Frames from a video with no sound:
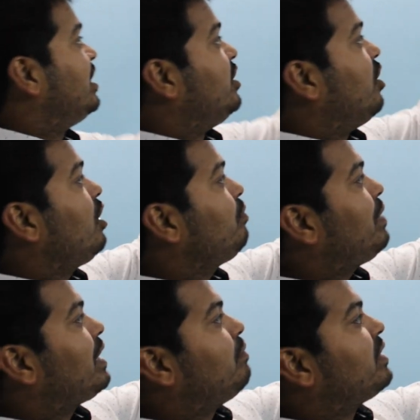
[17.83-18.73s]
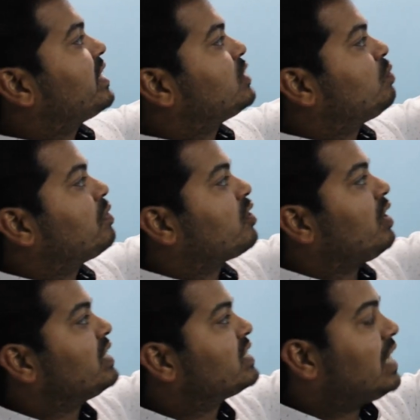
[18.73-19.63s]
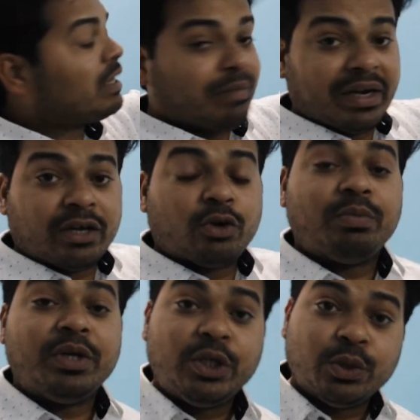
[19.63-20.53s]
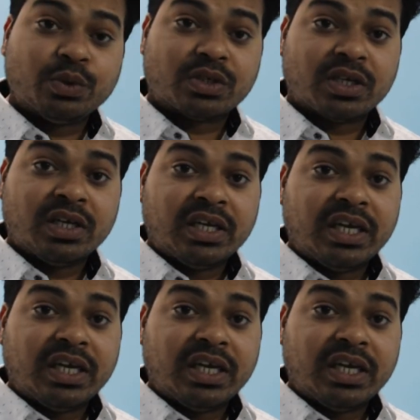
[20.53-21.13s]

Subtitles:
non-parameterized supercalling statement to be used